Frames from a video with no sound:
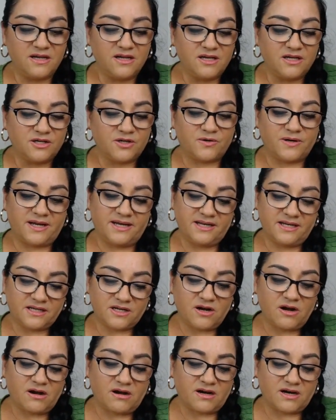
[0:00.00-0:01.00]
credit
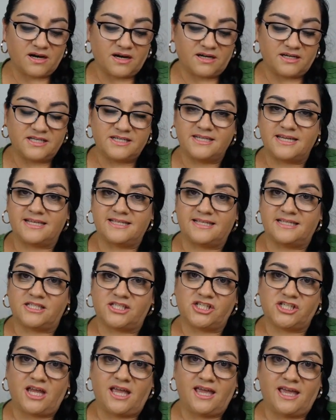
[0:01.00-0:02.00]
card doesn't
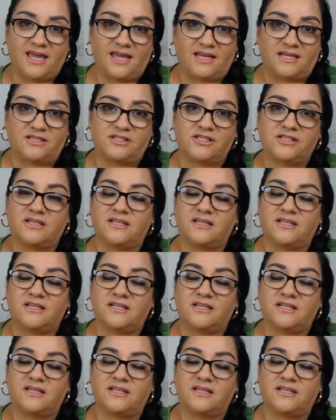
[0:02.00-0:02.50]
change,